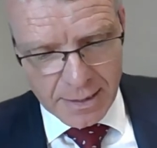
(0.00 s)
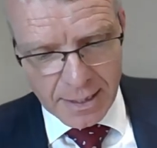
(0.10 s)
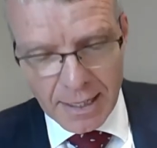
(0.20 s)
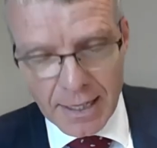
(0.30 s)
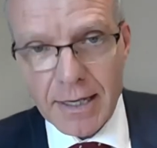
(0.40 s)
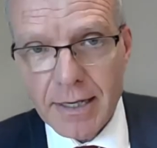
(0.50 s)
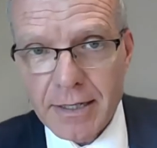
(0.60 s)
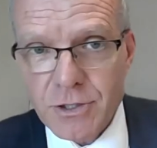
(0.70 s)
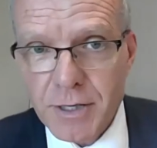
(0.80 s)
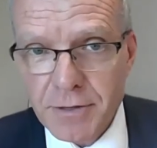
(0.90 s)

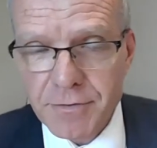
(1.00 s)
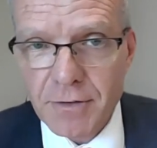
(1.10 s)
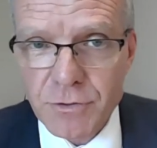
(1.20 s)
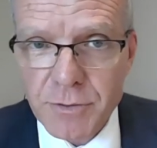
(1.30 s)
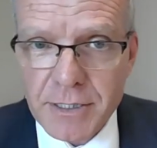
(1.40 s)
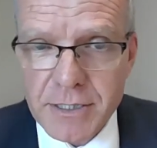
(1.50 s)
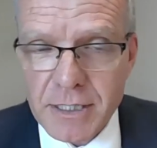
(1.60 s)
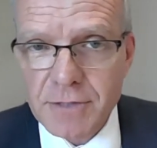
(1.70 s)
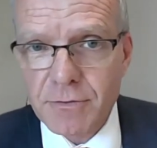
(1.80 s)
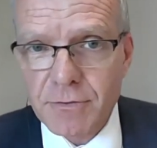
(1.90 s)
In
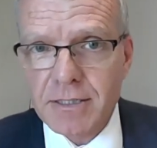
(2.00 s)
25-26 forward